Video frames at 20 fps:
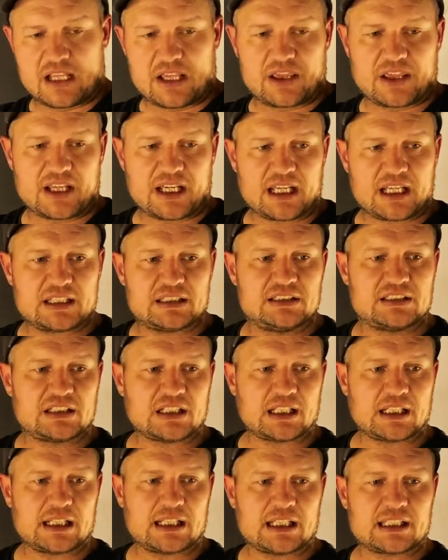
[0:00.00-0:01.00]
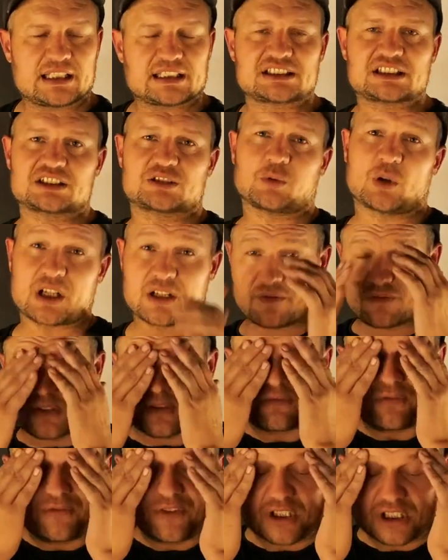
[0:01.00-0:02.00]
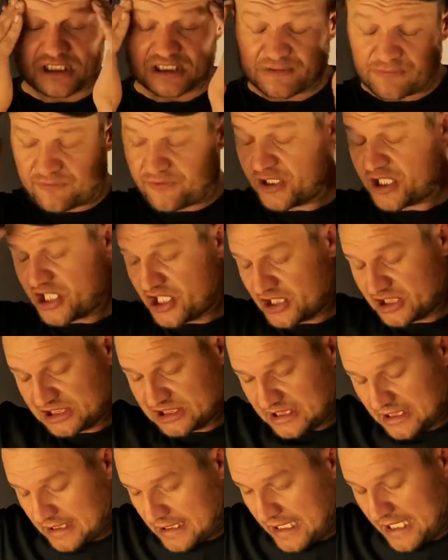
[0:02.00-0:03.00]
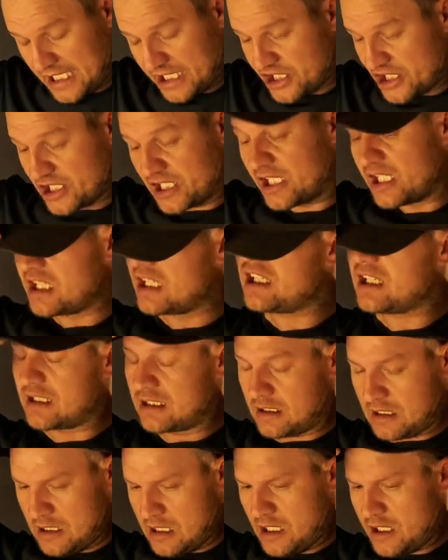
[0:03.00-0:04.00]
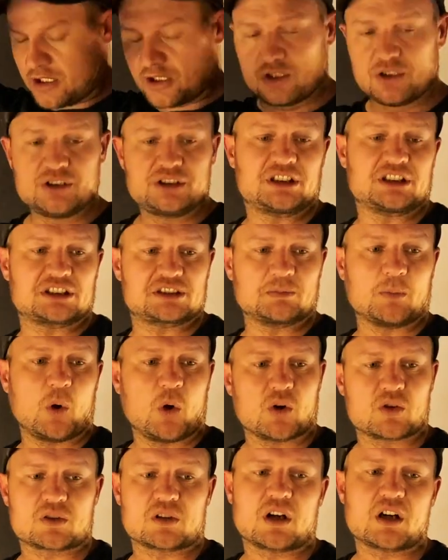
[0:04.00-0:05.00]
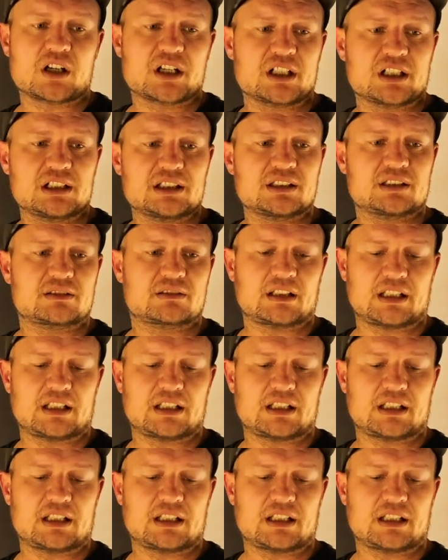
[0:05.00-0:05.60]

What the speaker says: that this is one of the first fishes that actually uses more rocker,